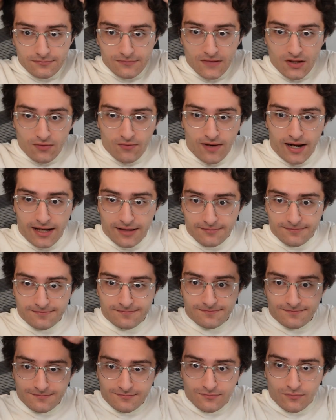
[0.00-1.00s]
Great.
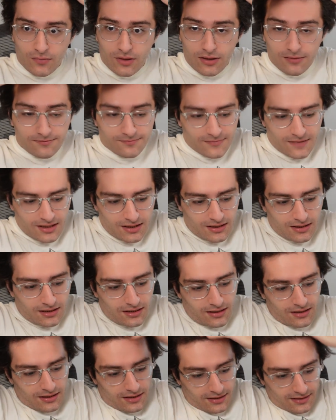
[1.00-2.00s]
Well,
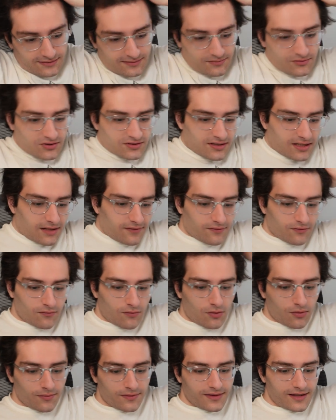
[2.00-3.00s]
guess I'm just gonna have to
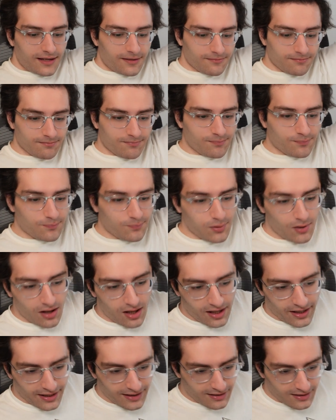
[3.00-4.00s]
roll with that.
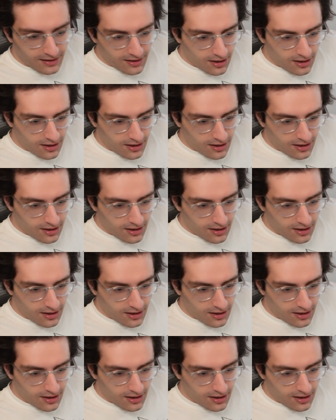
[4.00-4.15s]
But